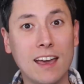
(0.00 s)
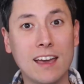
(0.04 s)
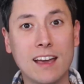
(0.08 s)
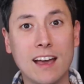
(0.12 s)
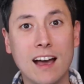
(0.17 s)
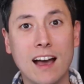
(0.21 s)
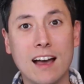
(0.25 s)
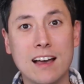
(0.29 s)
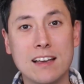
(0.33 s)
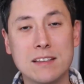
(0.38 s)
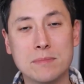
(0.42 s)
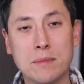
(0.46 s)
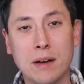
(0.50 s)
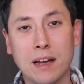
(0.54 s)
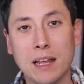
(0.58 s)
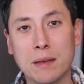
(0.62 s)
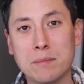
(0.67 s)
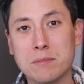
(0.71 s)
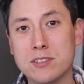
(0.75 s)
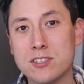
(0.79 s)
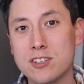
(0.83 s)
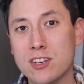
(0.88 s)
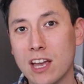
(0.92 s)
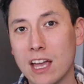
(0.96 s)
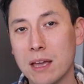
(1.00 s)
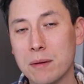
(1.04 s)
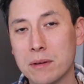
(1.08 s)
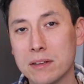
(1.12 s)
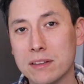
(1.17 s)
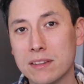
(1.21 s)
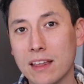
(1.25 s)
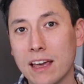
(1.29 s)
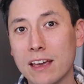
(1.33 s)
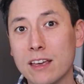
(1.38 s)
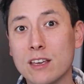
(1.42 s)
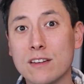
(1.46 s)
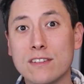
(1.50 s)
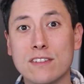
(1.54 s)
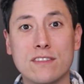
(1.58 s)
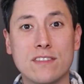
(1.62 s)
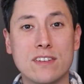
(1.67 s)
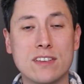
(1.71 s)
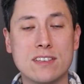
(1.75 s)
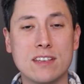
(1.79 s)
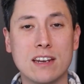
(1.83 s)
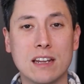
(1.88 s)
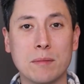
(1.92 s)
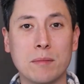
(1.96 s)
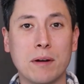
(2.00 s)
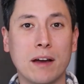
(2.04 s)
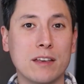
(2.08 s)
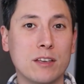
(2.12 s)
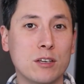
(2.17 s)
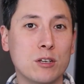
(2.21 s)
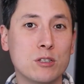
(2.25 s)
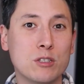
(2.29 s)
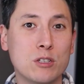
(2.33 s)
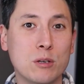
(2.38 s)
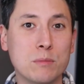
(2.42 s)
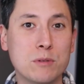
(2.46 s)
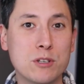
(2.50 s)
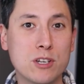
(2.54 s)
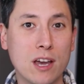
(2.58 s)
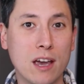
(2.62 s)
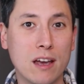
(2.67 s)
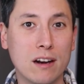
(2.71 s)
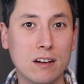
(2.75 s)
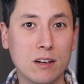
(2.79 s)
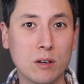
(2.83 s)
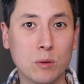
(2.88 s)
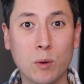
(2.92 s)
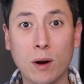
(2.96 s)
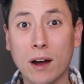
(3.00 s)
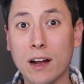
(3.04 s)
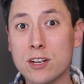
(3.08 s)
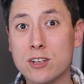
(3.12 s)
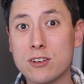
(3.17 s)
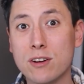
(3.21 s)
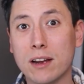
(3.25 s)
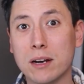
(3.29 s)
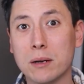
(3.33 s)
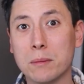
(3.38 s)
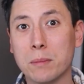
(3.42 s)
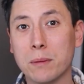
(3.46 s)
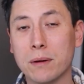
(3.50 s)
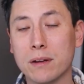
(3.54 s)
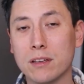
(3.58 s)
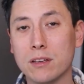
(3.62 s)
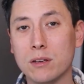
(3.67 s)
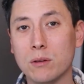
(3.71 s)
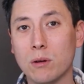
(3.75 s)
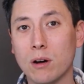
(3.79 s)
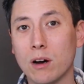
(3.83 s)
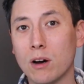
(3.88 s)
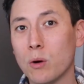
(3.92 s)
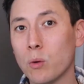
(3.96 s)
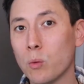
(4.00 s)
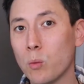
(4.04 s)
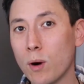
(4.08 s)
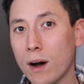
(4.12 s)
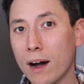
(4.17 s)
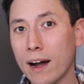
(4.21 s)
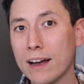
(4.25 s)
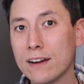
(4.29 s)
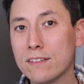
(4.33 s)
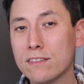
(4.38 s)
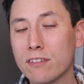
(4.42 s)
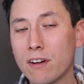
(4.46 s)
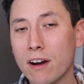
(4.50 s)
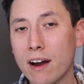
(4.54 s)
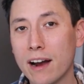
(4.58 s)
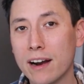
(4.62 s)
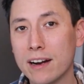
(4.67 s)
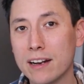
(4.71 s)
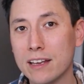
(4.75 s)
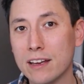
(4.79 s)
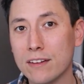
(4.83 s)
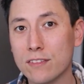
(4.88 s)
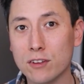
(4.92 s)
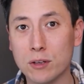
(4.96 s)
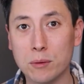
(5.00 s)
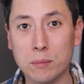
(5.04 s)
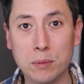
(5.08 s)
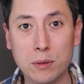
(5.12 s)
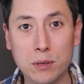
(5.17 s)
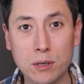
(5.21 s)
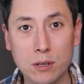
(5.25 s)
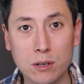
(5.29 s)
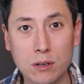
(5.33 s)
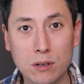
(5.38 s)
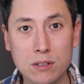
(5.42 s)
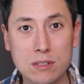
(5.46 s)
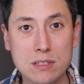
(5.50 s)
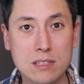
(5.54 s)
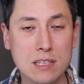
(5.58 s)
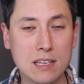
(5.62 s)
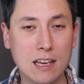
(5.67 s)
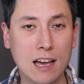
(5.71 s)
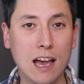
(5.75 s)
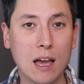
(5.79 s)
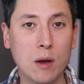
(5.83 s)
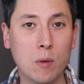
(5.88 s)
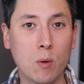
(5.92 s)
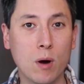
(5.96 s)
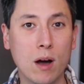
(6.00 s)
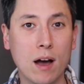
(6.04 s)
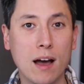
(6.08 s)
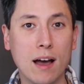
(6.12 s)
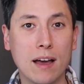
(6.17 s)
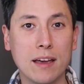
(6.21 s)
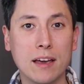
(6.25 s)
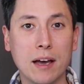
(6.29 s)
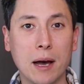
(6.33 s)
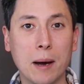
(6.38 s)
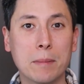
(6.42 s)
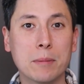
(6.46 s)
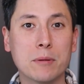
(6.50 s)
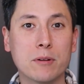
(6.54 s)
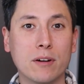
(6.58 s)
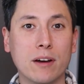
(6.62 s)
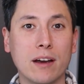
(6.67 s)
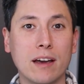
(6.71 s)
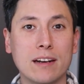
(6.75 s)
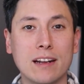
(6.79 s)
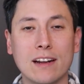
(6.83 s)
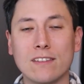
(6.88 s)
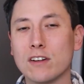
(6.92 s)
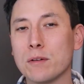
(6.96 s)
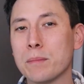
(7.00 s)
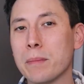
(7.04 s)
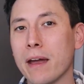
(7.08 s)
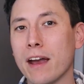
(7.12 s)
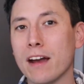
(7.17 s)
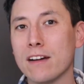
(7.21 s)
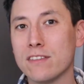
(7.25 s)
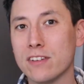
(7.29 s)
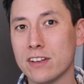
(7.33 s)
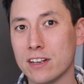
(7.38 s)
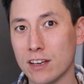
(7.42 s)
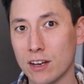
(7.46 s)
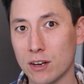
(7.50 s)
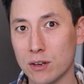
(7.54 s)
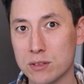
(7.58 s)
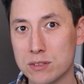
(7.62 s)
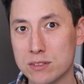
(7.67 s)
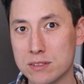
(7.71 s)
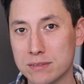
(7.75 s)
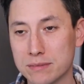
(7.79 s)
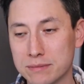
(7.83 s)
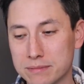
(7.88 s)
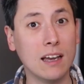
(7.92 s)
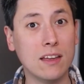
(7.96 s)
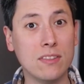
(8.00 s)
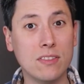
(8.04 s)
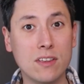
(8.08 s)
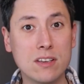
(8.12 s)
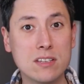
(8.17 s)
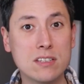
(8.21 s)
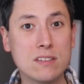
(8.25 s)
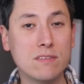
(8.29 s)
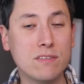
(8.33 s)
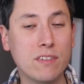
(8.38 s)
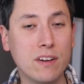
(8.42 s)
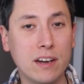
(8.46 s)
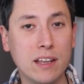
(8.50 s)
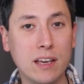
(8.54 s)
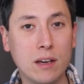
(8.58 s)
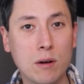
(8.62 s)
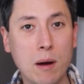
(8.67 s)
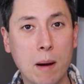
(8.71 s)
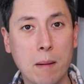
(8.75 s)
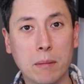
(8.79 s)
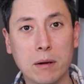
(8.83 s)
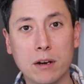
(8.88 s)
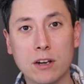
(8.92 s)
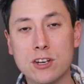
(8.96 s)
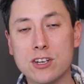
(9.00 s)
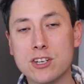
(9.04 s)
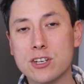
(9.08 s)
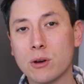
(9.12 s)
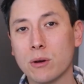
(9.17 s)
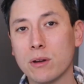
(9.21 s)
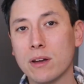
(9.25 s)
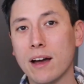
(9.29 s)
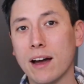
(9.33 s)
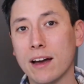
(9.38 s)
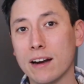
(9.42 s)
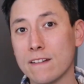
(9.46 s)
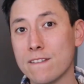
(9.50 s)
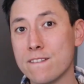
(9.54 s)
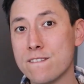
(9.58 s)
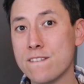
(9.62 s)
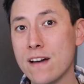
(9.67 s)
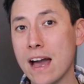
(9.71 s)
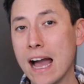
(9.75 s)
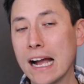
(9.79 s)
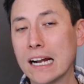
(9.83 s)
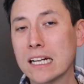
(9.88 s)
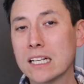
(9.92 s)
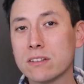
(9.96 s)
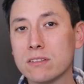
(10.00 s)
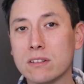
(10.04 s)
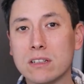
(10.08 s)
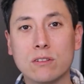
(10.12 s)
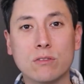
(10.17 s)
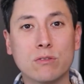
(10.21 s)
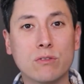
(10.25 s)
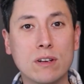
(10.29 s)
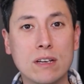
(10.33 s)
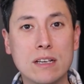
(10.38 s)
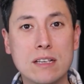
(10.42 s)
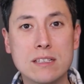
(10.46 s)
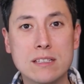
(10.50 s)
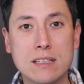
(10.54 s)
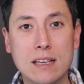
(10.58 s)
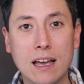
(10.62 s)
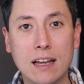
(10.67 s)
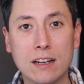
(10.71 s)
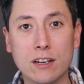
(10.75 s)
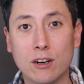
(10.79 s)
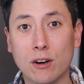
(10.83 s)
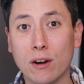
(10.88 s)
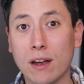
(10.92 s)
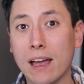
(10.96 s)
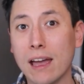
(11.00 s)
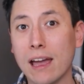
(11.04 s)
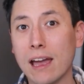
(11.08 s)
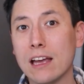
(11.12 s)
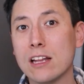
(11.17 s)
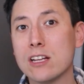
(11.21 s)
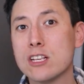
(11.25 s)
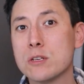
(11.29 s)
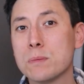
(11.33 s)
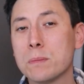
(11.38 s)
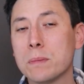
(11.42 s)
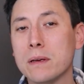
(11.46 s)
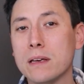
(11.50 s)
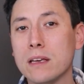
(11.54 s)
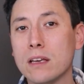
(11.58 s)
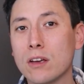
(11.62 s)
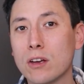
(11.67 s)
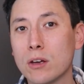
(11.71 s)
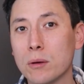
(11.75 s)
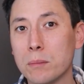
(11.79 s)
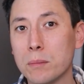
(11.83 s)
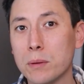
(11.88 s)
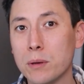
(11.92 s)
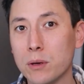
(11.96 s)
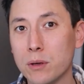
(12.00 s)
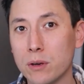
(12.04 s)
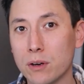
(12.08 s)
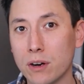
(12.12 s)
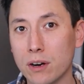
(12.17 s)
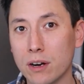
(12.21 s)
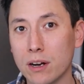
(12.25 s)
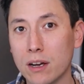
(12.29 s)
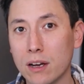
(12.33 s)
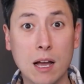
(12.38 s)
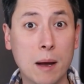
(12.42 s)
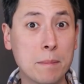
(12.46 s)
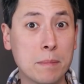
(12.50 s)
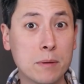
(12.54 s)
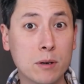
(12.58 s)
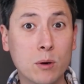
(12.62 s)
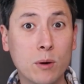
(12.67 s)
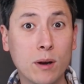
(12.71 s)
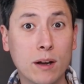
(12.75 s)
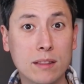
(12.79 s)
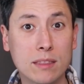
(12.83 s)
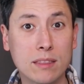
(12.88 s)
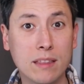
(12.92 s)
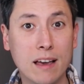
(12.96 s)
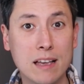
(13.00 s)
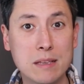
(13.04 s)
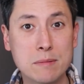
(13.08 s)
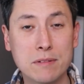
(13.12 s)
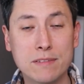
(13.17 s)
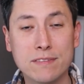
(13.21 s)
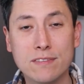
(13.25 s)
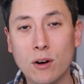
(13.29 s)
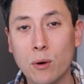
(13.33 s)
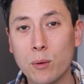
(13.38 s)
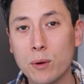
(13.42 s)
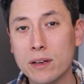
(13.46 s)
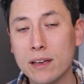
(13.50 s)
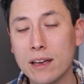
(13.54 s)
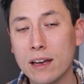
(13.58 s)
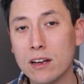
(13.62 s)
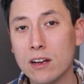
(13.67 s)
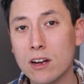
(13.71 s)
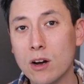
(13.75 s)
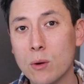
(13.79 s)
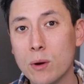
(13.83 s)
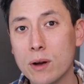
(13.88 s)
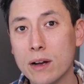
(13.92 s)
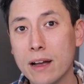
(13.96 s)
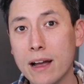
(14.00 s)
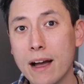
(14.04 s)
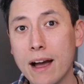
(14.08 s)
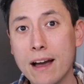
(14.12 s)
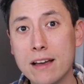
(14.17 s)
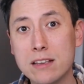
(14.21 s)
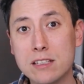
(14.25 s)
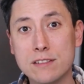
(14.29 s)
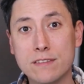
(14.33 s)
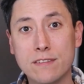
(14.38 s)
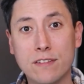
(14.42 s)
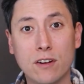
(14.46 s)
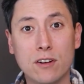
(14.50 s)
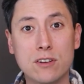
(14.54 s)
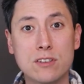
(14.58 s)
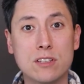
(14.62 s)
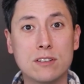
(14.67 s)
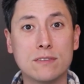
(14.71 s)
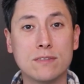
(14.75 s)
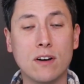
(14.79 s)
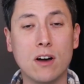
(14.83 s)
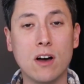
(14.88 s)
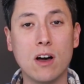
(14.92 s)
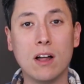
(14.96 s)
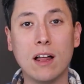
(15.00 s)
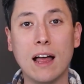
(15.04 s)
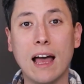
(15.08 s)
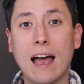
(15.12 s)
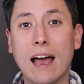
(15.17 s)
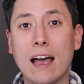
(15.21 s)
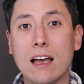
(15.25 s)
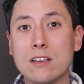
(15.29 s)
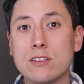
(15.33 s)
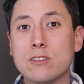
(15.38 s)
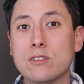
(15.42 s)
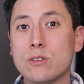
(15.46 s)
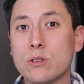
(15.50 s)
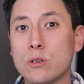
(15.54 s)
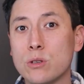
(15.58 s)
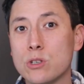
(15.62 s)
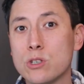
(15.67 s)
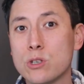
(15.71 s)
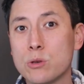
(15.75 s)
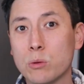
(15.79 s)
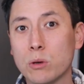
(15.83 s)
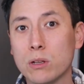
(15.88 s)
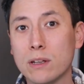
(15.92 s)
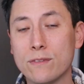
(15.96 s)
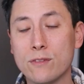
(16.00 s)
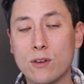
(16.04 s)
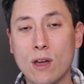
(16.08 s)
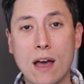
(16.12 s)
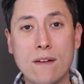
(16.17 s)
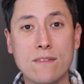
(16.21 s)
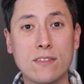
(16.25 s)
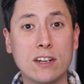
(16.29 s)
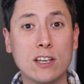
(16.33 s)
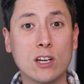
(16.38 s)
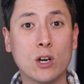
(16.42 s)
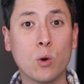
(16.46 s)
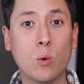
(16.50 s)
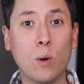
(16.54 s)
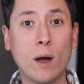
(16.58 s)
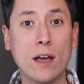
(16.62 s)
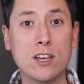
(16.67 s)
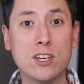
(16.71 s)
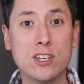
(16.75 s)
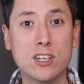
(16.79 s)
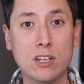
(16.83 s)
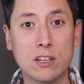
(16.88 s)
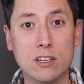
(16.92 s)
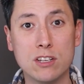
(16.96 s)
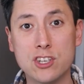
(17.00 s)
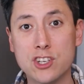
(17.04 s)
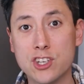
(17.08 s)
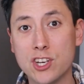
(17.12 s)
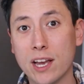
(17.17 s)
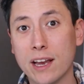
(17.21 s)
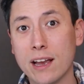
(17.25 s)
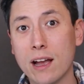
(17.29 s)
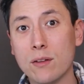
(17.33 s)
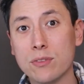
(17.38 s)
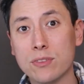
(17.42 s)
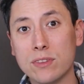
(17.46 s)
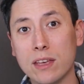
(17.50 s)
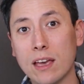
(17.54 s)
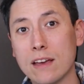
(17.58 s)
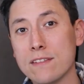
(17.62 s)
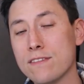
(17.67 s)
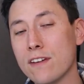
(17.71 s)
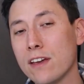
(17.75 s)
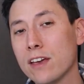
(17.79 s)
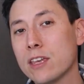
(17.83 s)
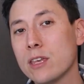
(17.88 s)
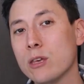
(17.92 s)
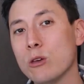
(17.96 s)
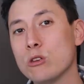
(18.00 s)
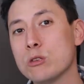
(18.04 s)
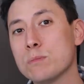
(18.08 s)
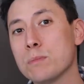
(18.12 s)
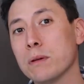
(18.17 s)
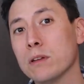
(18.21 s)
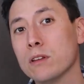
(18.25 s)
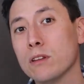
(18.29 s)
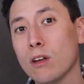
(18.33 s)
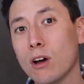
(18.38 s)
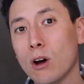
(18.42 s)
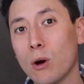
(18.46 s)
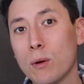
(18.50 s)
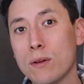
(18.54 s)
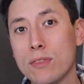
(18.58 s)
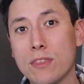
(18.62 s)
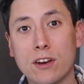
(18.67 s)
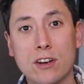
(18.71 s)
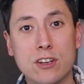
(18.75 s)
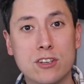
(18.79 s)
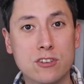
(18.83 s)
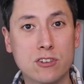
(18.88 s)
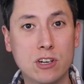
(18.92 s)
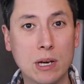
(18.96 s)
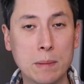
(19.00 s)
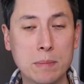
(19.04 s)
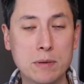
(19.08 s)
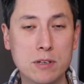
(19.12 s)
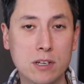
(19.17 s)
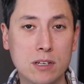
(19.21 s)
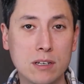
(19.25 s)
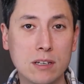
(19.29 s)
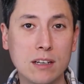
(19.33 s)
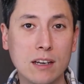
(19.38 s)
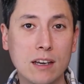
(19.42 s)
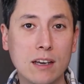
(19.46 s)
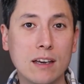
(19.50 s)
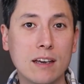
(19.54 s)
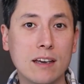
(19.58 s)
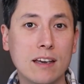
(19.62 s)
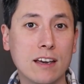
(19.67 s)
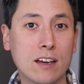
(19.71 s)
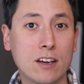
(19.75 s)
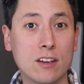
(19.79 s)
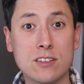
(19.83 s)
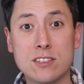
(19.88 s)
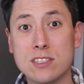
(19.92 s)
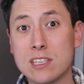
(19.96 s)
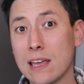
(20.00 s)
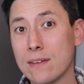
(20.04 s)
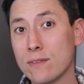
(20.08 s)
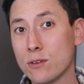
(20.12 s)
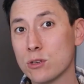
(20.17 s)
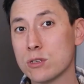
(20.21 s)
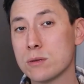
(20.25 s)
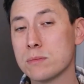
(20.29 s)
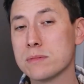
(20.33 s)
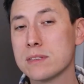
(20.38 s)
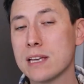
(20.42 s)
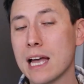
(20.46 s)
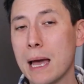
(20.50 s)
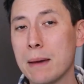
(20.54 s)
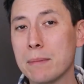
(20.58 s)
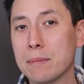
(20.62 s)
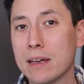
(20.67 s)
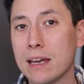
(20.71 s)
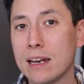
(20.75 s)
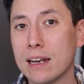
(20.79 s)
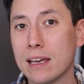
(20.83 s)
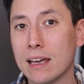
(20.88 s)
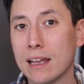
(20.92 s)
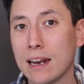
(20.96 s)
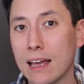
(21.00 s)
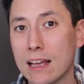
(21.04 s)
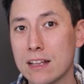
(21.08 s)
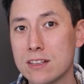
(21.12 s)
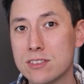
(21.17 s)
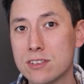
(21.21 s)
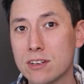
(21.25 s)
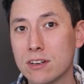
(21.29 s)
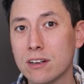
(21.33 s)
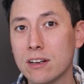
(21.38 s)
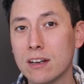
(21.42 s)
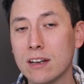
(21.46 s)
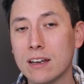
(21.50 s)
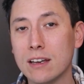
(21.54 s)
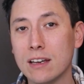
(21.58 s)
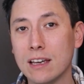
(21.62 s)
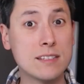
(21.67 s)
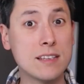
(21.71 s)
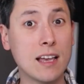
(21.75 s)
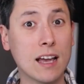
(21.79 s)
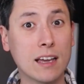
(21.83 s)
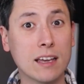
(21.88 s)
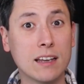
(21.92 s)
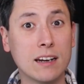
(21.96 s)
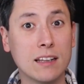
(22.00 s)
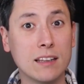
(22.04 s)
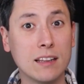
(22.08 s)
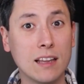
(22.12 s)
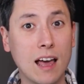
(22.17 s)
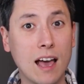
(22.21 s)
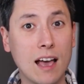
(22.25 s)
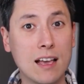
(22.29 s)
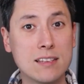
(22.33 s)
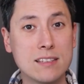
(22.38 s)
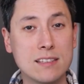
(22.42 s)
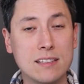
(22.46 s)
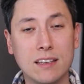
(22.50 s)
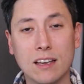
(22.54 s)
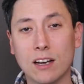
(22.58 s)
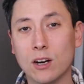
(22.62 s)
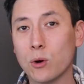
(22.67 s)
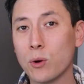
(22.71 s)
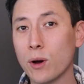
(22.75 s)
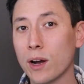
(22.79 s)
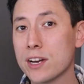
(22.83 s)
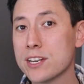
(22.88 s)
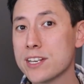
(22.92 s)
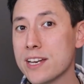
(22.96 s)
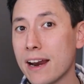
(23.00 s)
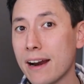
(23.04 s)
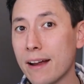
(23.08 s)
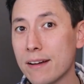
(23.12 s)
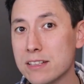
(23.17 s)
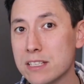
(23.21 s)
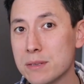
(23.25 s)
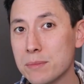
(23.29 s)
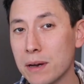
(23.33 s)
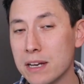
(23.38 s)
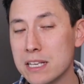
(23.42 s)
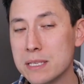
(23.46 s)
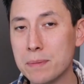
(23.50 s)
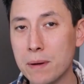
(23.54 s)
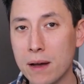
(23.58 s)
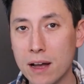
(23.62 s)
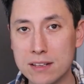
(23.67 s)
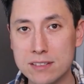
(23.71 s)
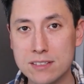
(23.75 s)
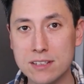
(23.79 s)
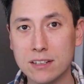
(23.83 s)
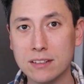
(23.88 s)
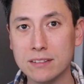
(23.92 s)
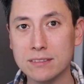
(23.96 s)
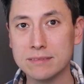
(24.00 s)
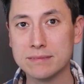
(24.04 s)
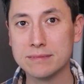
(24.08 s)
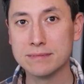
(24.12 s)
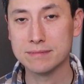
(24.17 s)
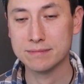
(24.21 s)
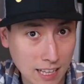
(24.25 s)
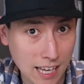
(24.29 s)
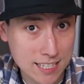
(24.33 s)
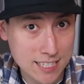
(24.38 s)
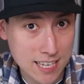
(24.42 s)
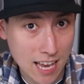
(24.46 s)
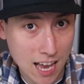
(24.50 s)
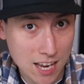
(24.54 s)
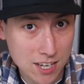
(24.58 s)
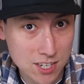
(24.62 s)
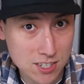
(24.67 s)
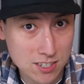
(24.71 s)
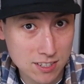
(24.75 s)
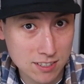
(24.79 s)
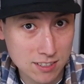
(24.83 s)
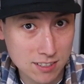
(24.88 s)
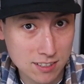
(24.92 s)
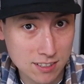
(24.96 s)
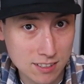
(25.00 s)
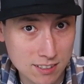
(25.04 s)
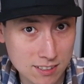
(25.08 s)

Hey guys, my name is Jamin. Thank you for visiting my YouTube channel where I try to bring you a wide variety of computer DIY, upgrade, and repair videos. In this video, I'm gonna show you how to factory reset your HP computer. Couple quick things before we get going, guys. First of all, as usual, if you have any questions, check out the FAQs below in the description. It could save you some time getting an answer. Second and lastly, a quick shout out to my sponsor, NiceHash.